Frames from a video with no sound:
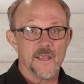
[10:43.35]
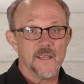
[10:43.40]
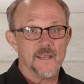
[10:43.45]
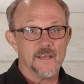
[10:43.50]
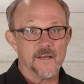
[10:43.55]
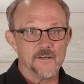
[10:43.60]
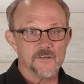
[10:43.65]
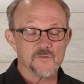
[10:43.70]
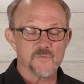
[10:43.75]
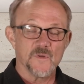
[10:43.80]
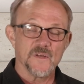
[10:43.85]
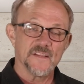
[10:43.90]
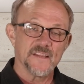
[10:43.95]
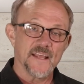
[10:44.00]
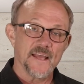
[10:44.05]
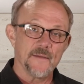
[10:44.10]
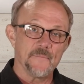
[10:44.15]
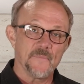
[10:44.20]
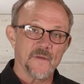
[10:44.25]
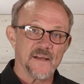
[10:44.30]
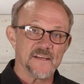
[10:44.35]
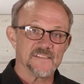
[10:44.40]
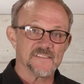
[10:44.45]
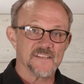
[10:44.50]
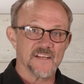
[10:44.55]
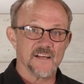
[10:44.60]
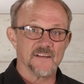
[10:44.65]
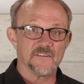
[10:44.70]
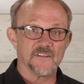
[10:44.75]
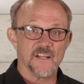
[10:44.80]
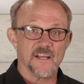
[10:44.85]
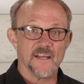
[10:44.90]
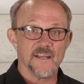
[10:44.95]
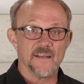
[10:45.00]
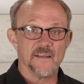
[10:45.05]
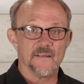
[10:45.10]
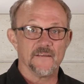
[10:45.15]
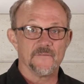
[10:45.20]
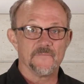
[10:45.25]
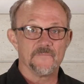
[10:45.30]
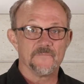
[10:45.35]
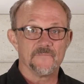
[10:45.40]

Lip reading: Here's what that might sound like.